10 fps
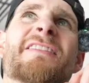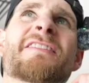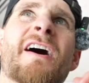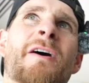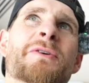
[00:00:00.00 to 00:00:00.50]

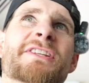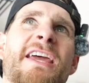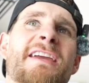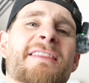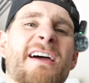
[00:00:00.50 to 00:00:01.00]
that I was
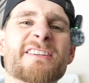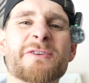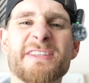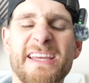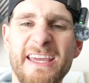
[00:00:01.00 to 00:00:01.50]
taking that
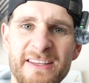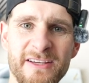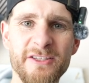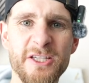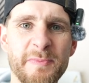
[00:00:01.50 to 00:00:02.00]
so it's like
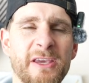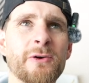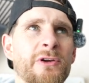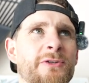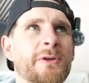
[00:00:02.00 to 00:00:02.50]

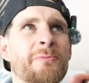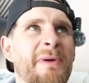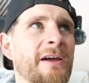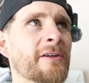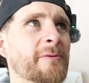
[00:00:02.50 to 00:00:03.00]
inconspicuous, so I don't
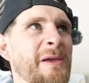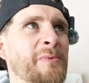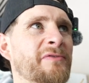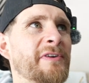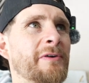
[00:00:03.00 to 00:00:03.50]
make other
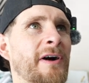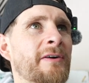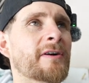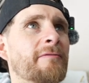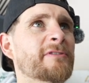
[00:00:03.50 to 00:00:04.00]
people feel
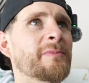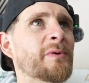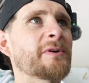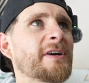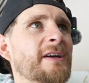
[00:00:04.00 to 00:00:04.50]

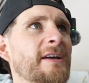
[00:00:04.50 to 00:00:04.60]
uncomfortable.